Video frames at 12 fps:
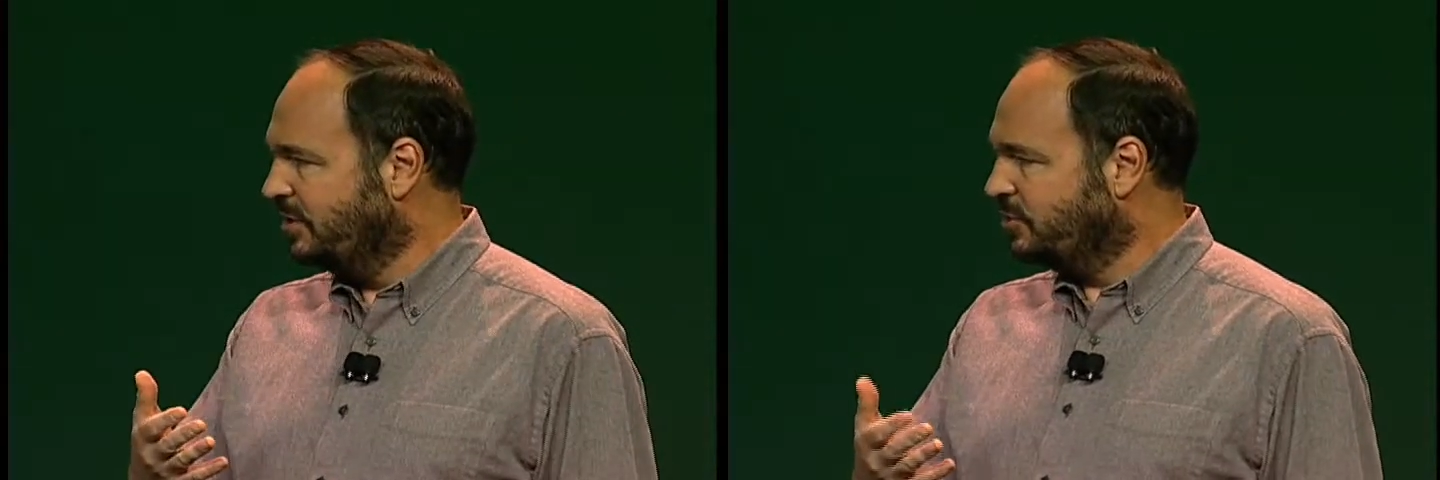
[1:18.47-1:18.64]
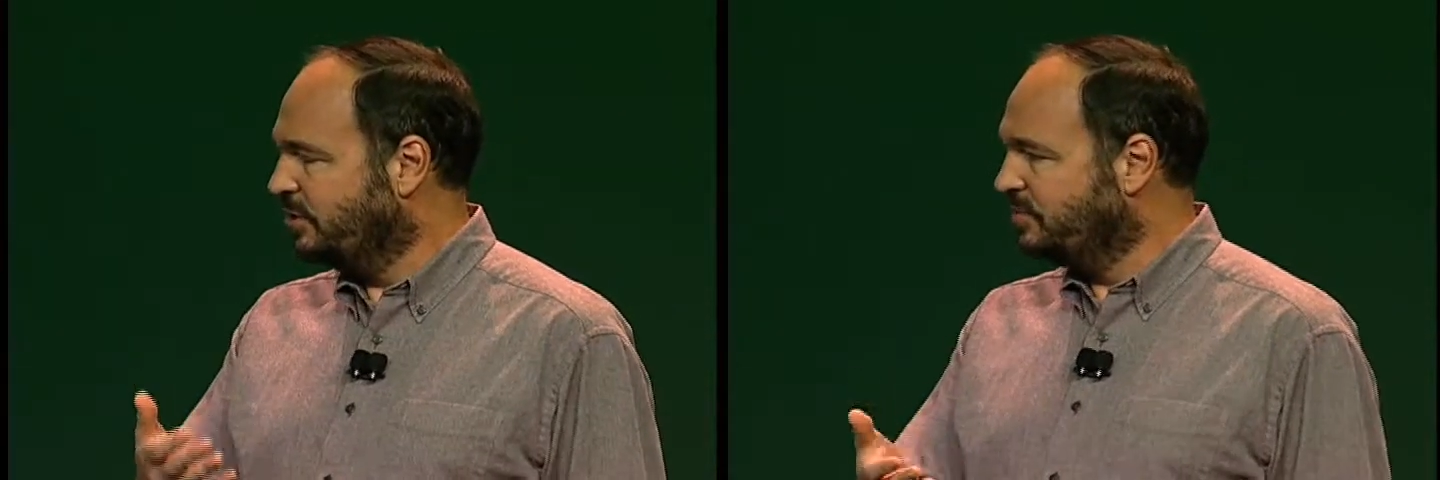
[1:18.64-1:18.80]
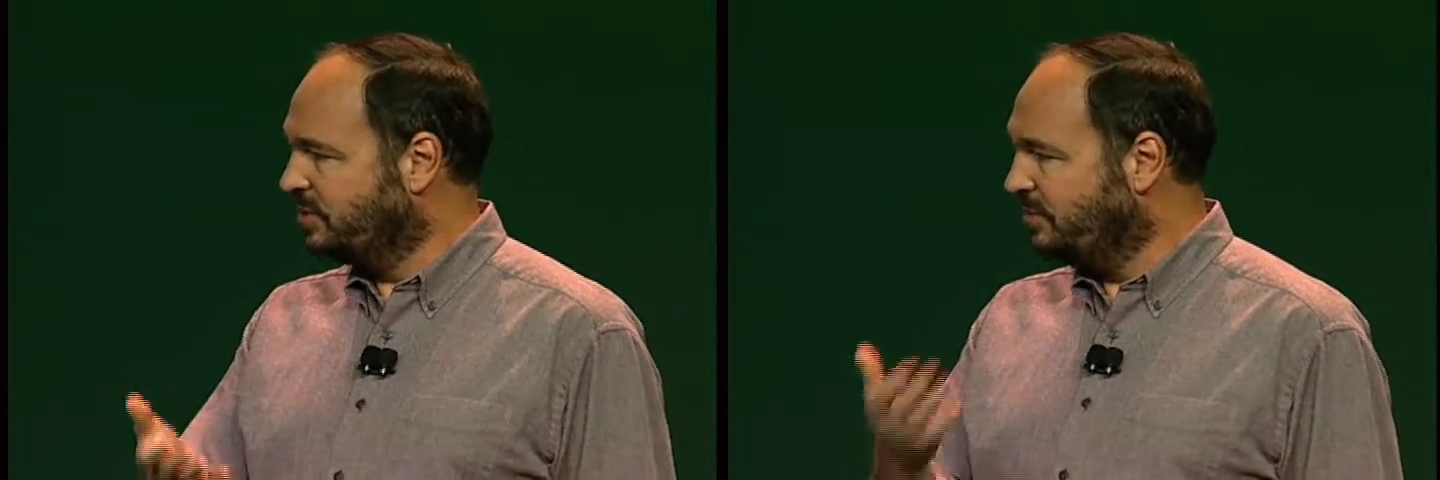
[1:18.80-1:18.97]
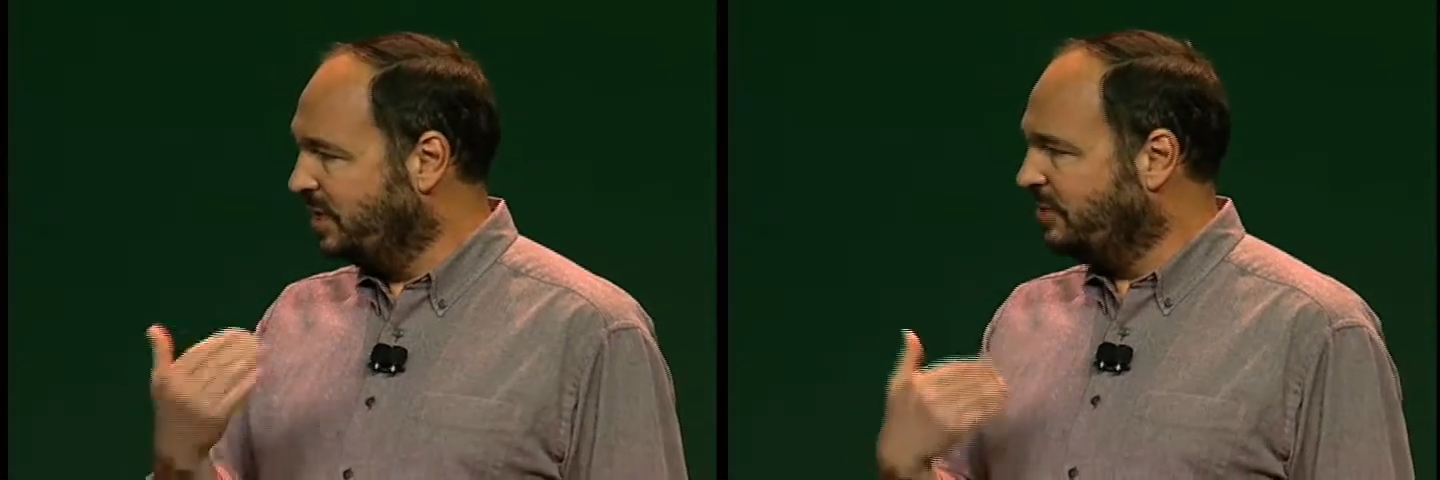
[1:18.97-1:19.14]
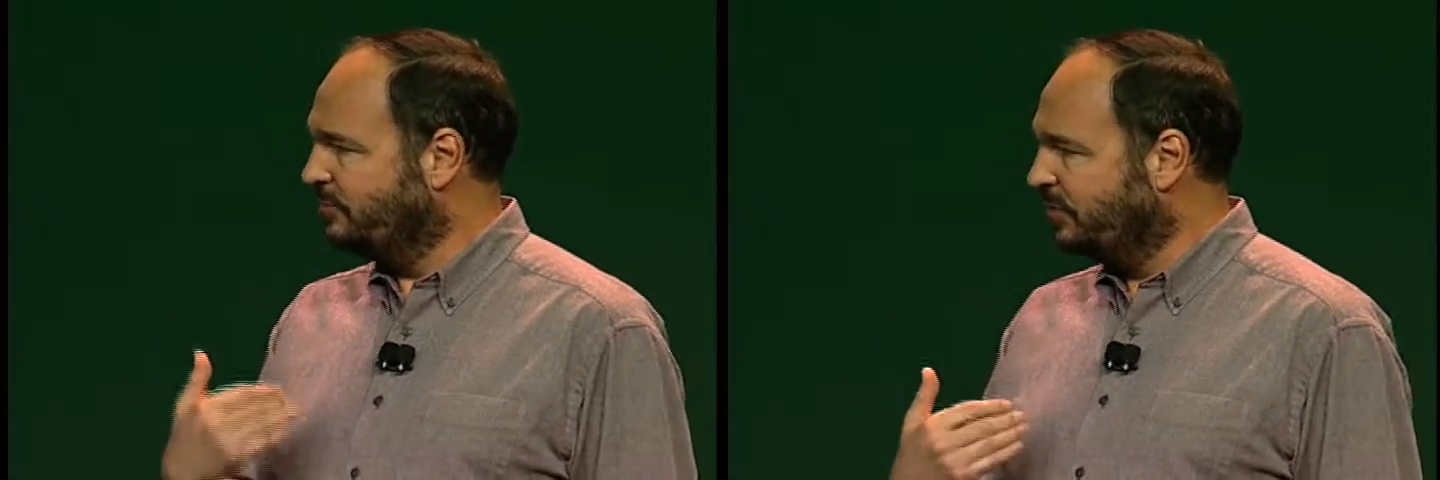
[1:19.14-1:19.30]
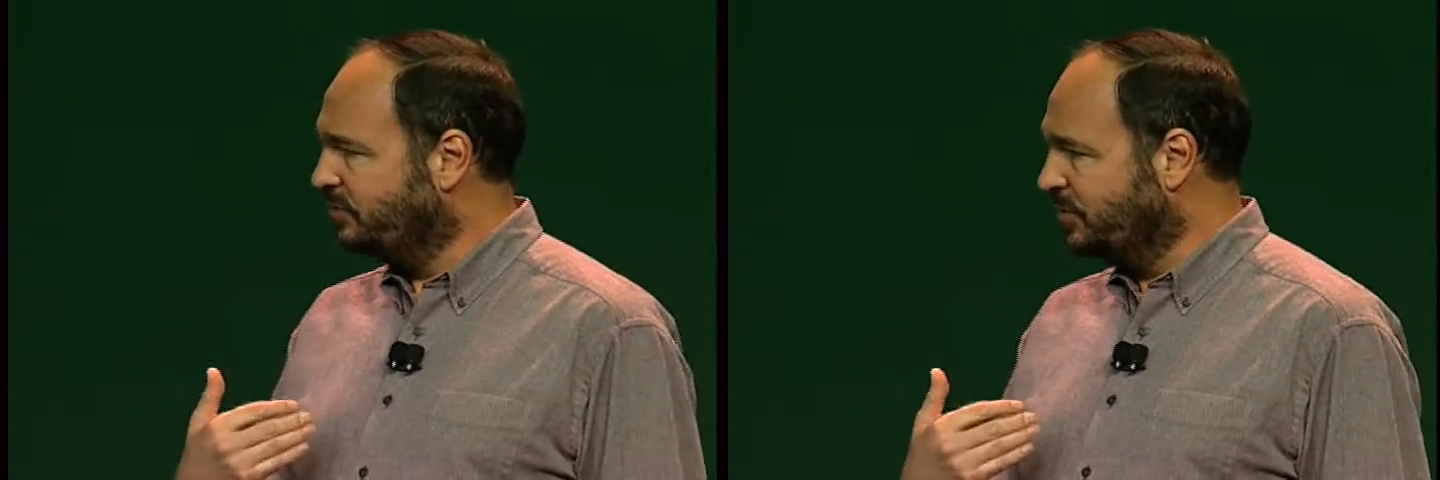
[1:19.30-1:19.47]
in terms of
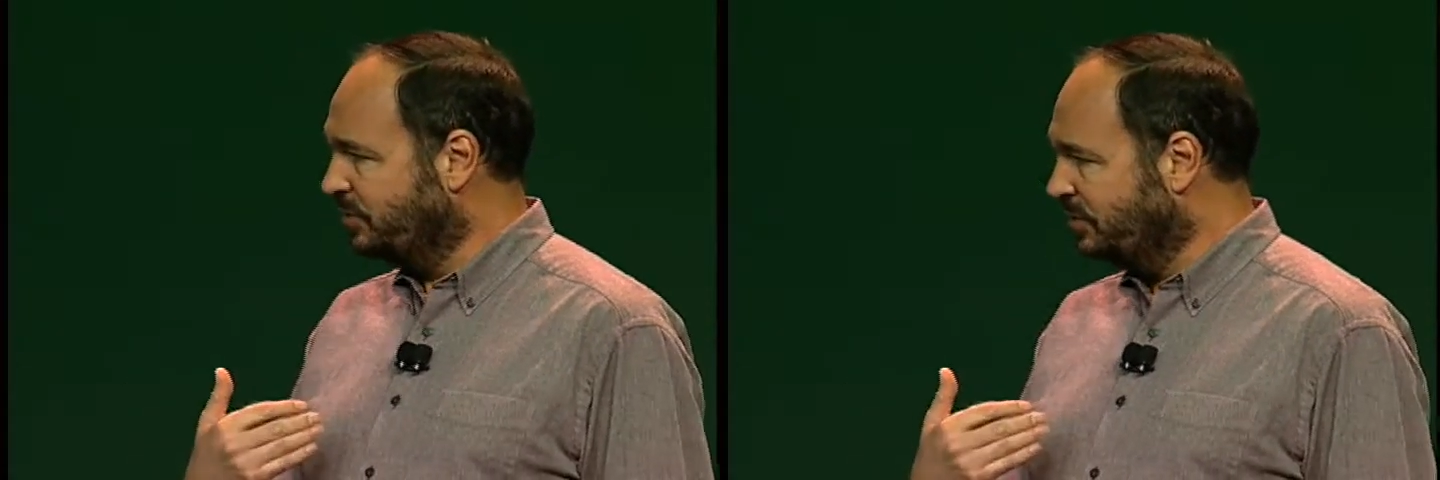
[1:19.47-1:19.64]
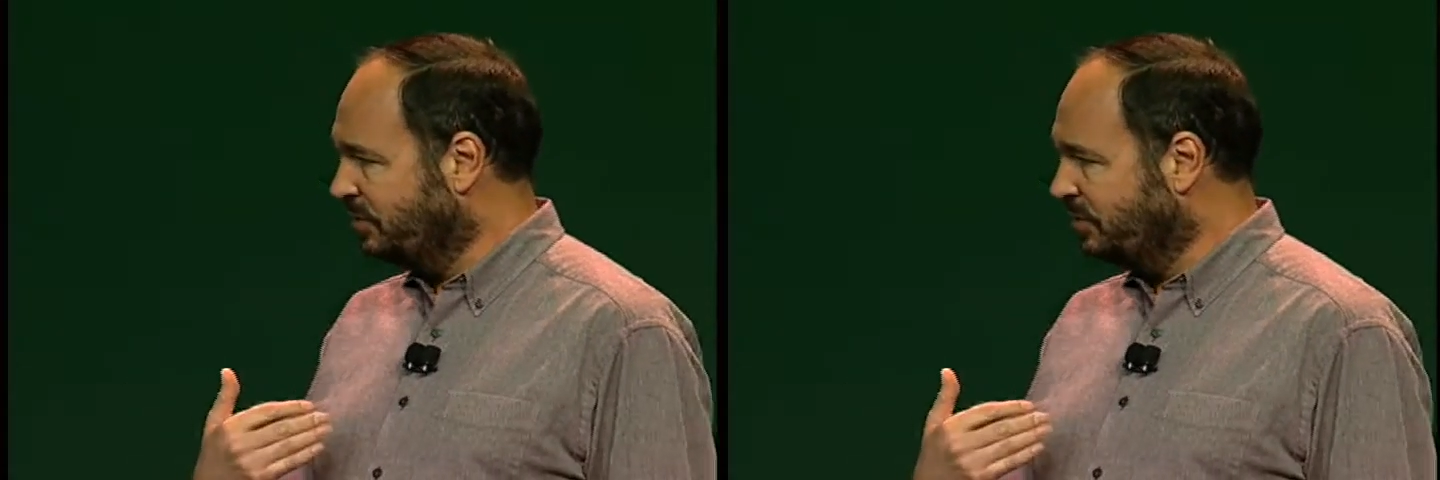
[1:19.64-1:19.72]
meaningful to